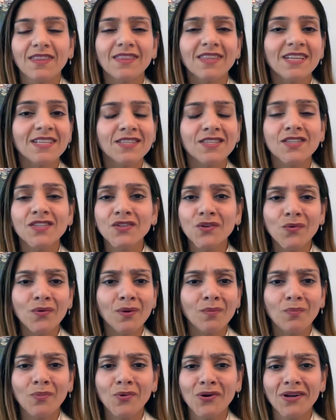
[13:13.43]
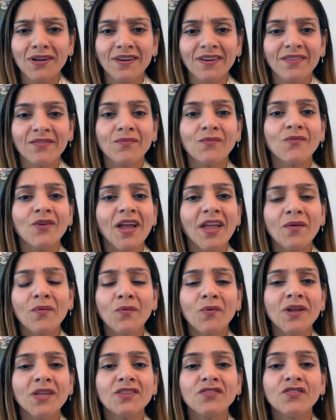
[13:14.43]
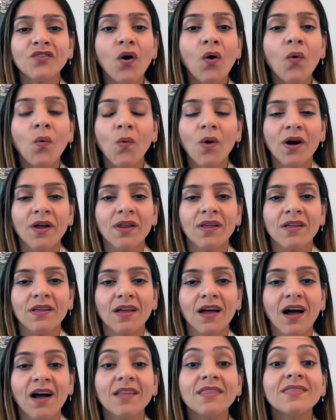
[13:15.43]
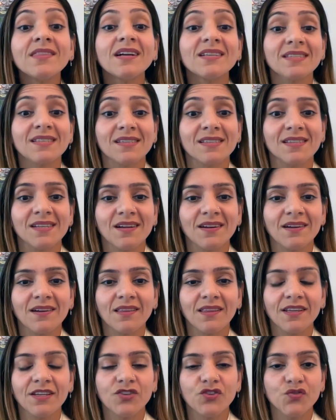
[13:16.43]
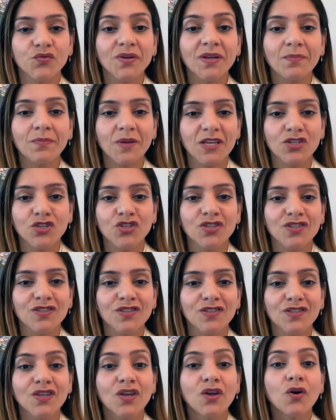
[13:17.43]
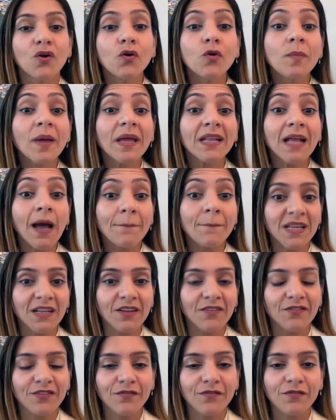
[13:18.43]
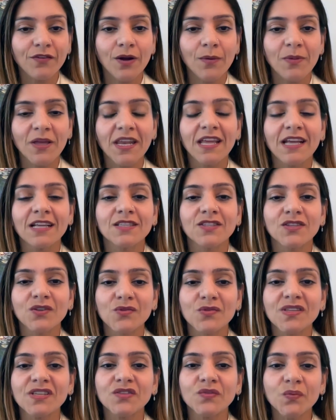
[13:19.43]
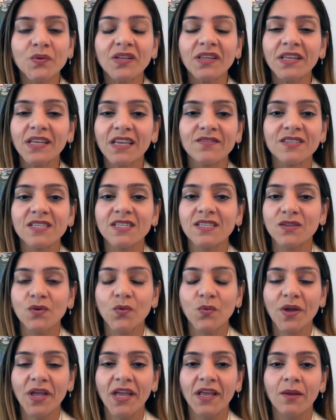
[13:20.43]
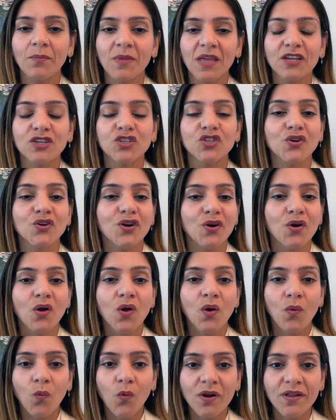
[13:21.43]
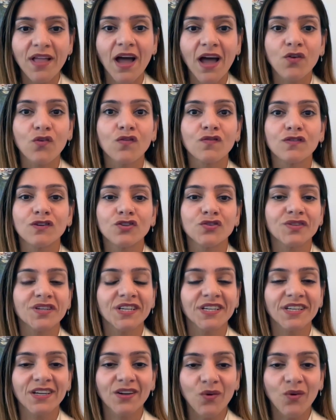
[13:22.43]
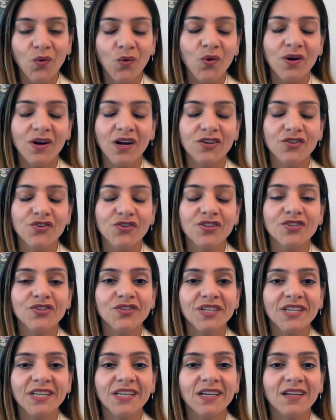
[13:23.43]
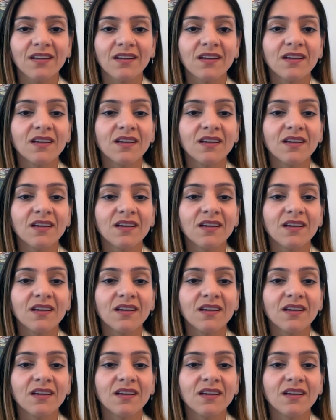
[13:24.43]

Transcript: That's so important, right? We don't want to unnecessarily treat patients who may not benefit from it. And so this really gives us a way to make sure we're not overtreating or undertreating.